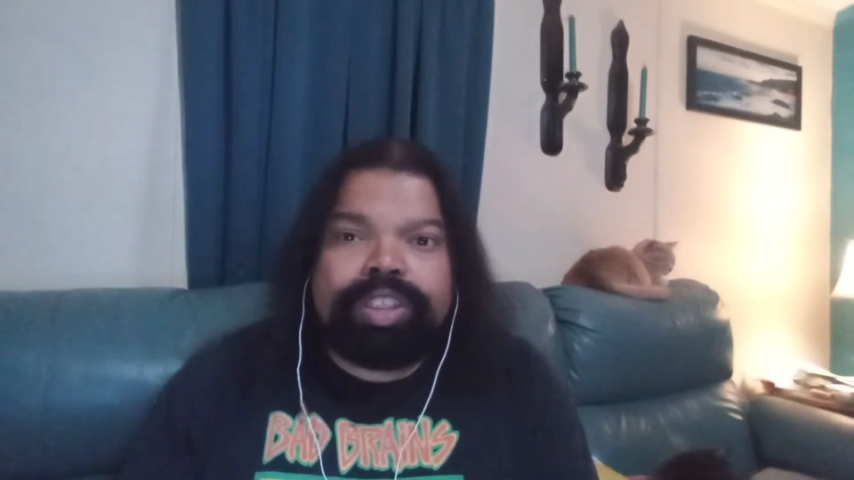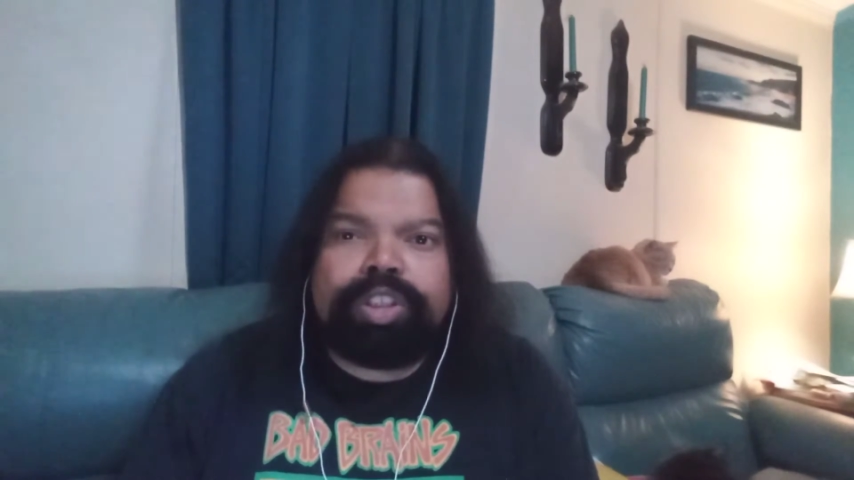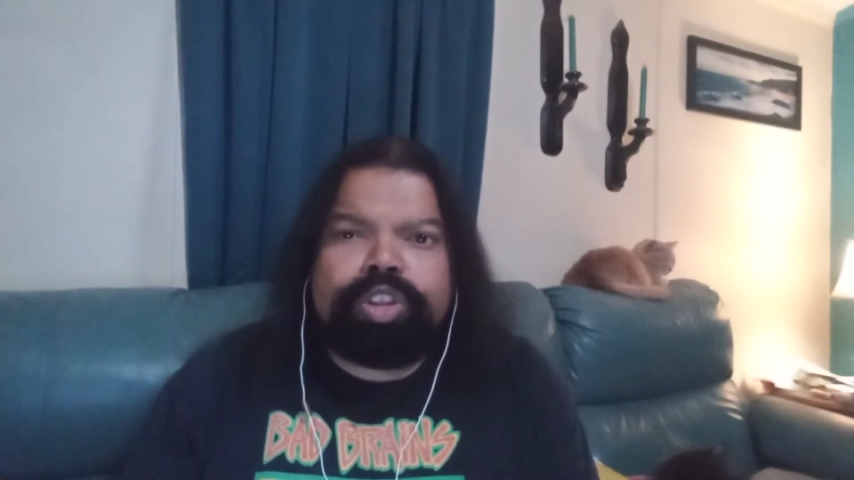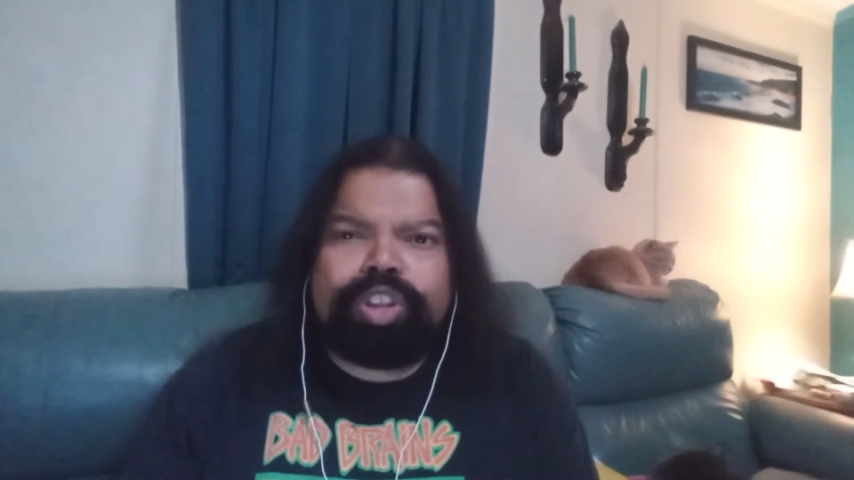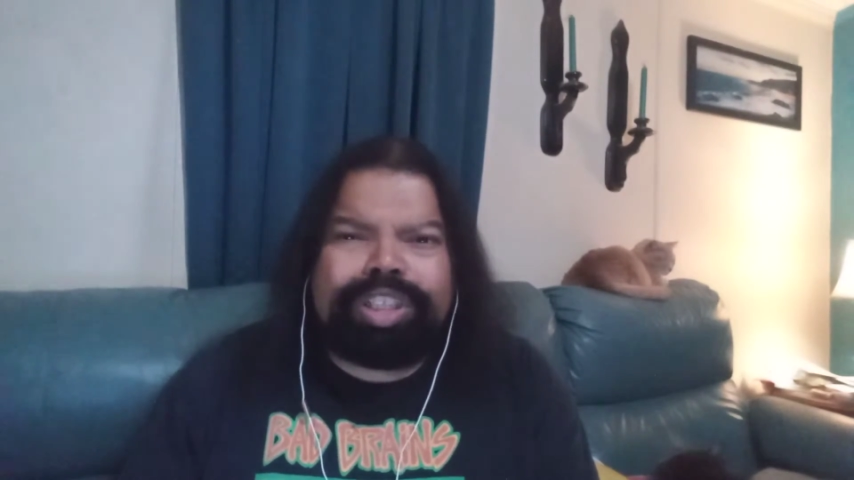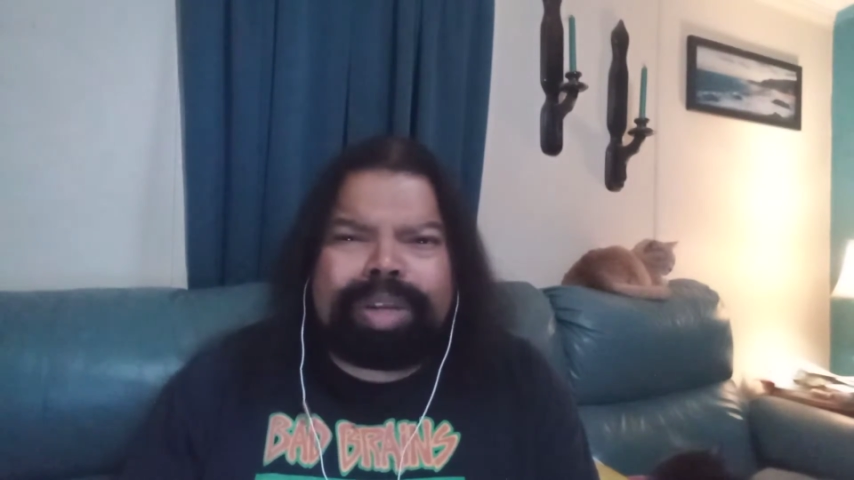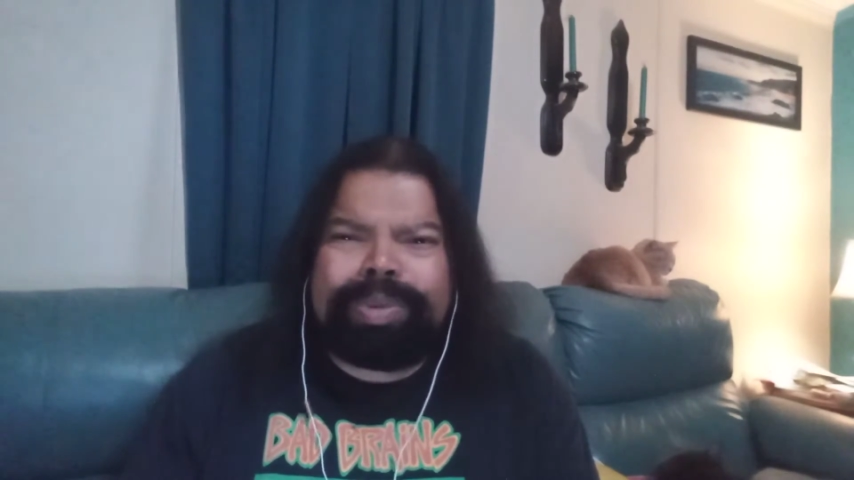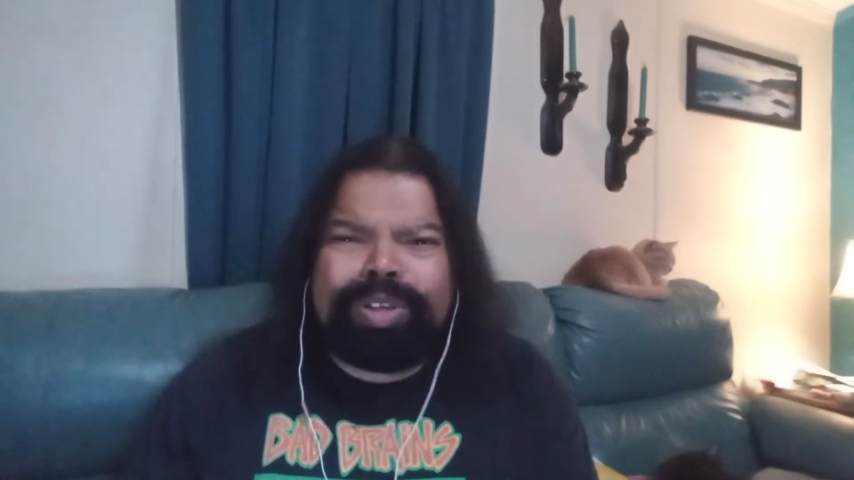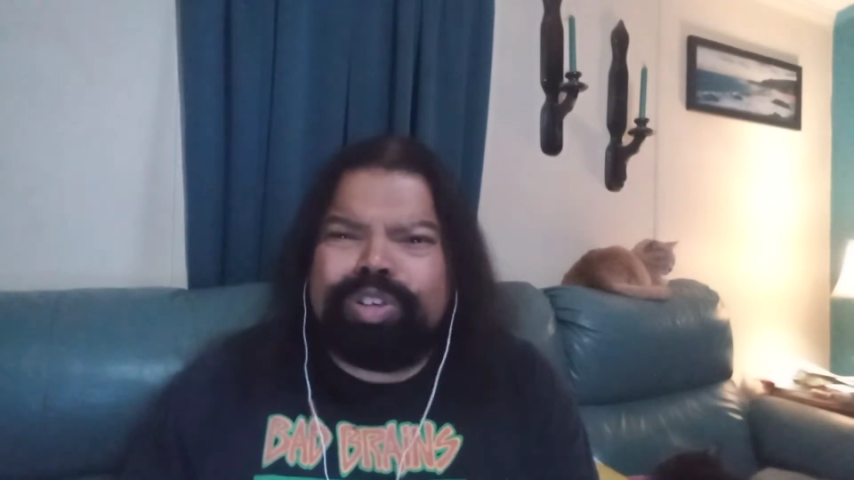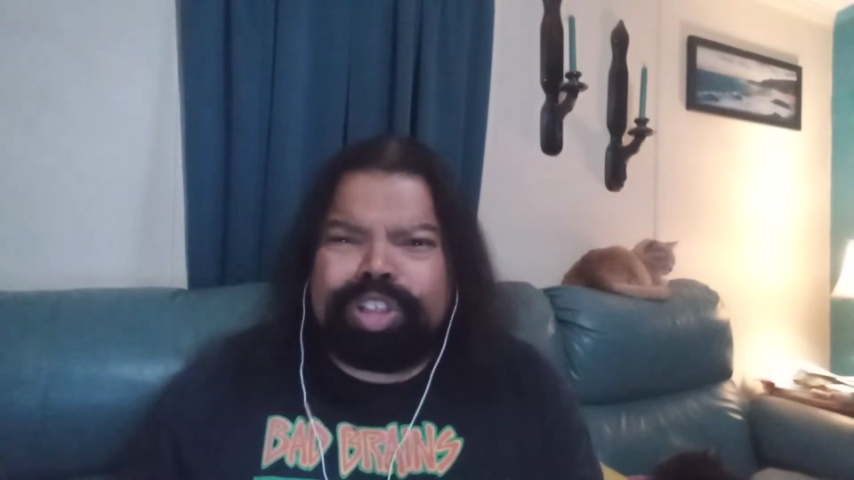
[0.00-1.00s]
usually. I
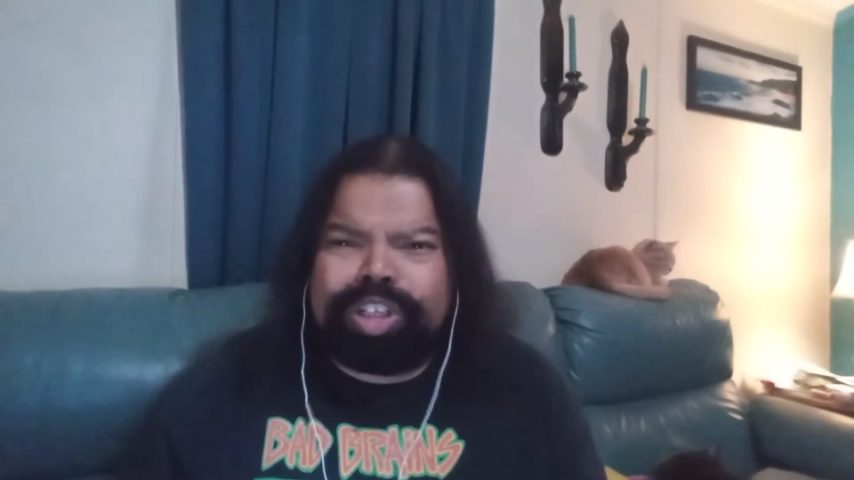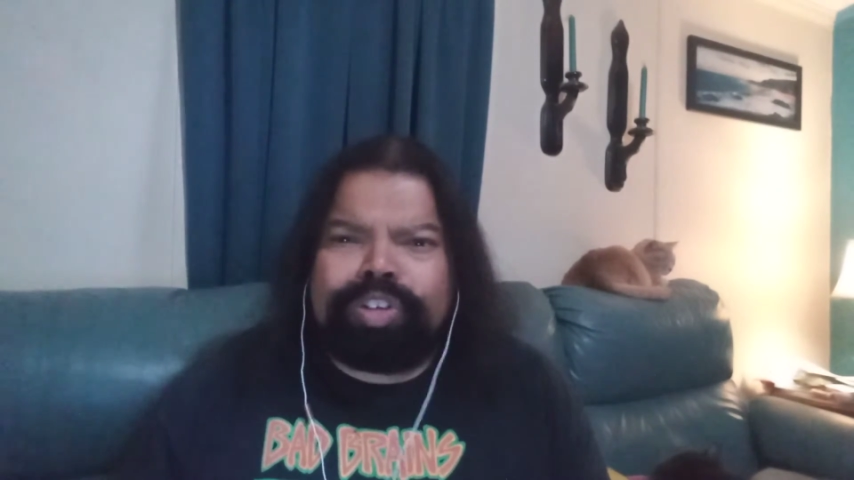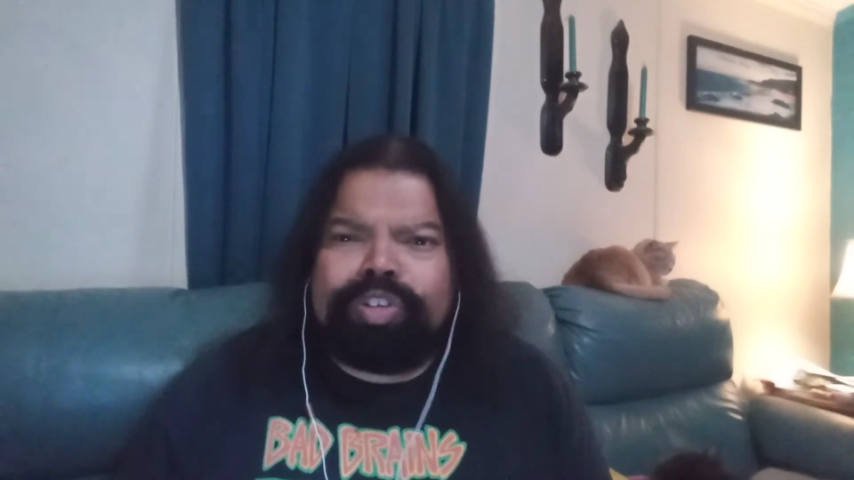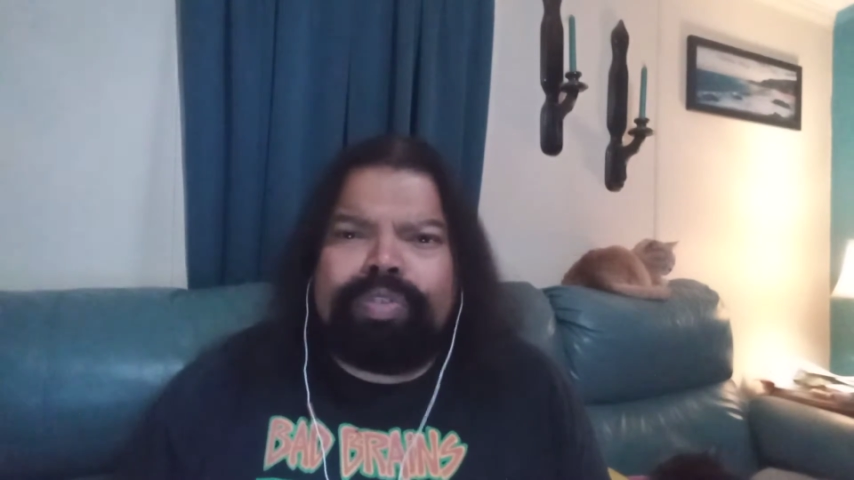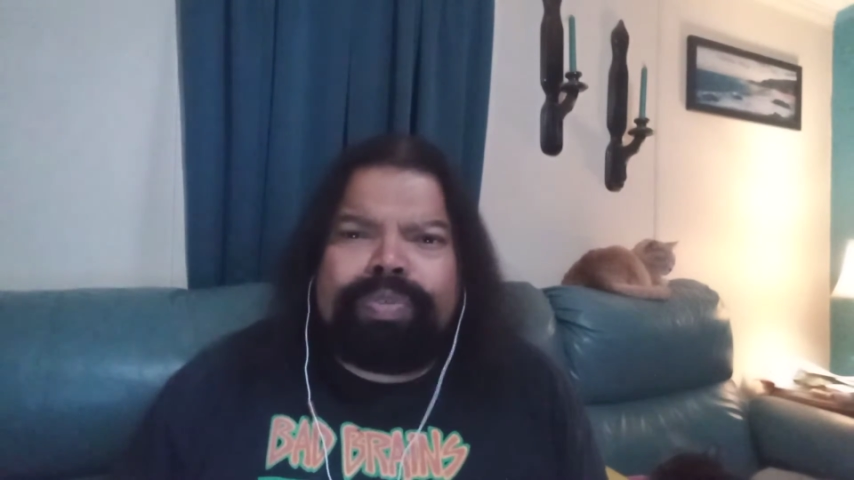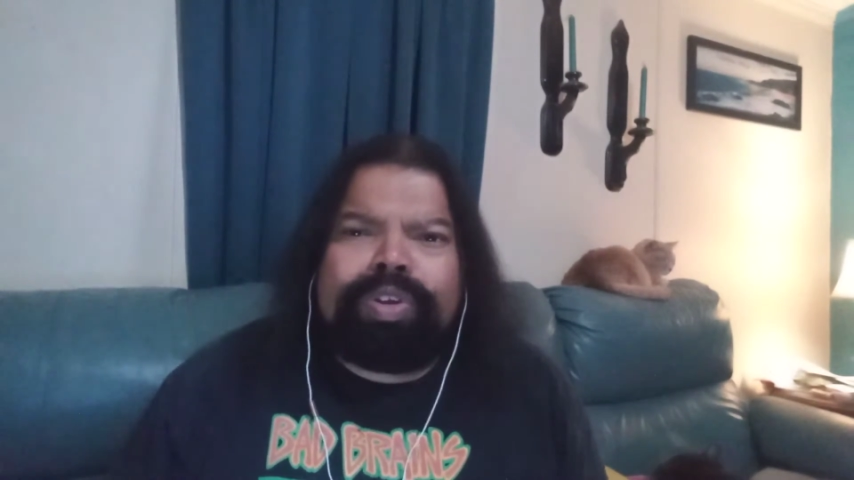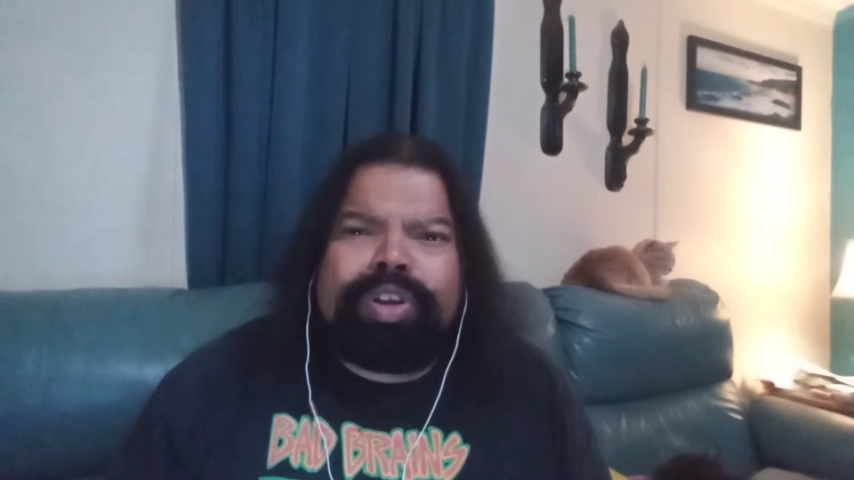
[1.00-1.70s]
mean, usually you